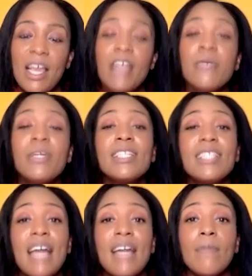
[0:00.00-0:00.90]
You can
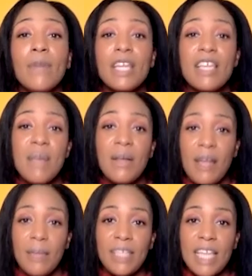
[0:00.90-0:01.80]
sign up for email
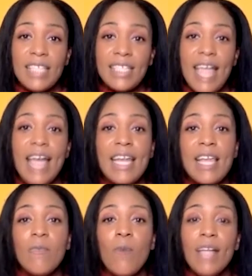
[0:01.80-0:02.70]
updates at
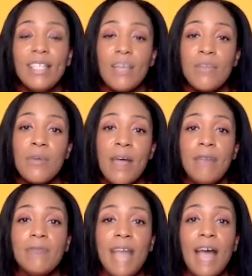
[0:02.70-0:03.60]

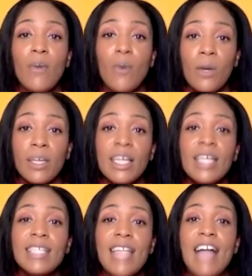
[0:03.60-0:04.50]

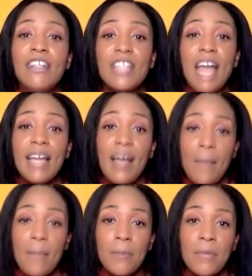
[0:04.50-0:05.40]
nywf.org/signup.
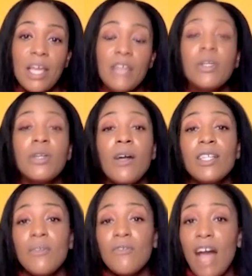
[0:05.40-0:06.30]
You can
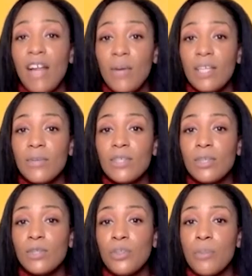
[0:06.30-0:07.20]
also follow us on
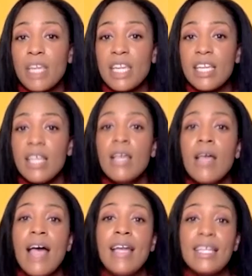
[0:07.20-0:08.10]
social media
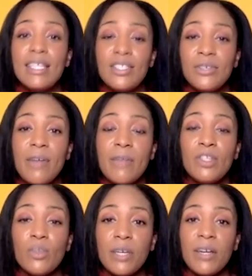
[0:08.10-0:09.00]
at Instagram and
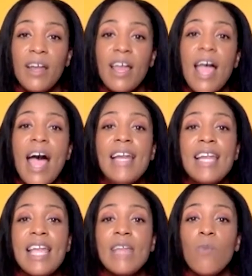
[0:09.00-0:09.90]
Twitter at
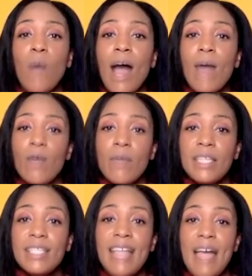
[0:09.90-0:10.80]

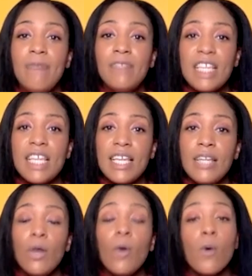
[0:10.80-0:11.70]
nywomensfdn,
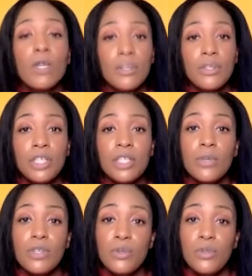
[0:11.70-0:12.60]
or search us
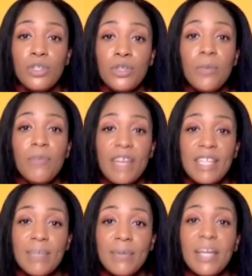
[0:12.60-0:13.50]
on YouTube,
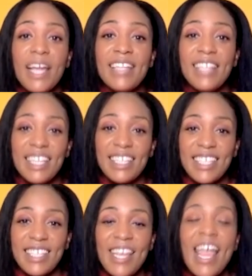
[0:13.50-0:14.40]
Facebook, and
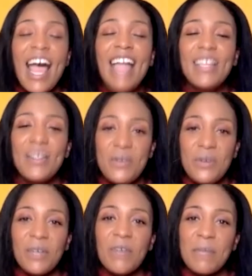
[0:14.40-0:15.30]
LinkedIn at the New
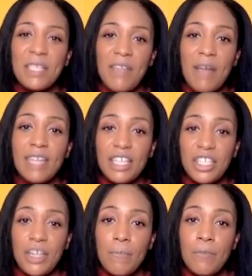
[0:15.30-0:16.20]
York Women's
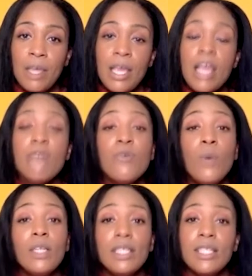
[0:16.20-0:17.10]
Foundation. If you
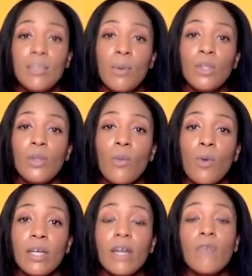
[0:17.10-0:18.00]
want to support the
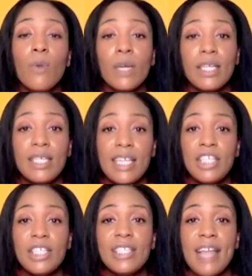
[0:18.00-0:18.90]
work of
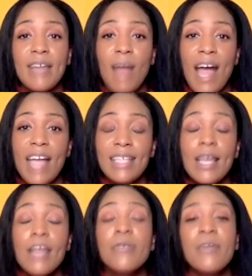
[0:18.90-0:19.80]
organizations like RISE,
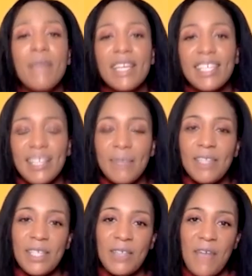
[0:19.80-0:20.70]
you can make a gift
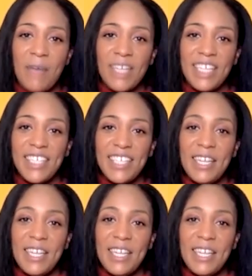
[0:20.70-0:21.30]
to the foundation